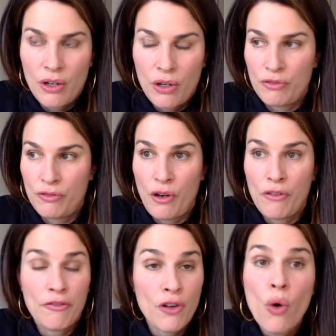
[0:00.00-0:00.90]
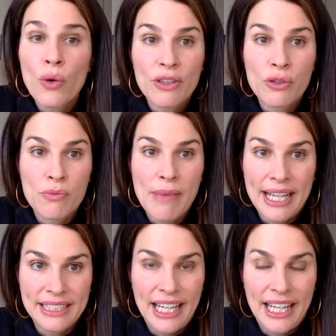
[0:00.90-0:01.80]
of, of flowing through my
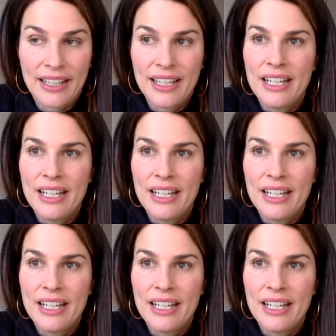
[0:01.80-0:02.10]
day.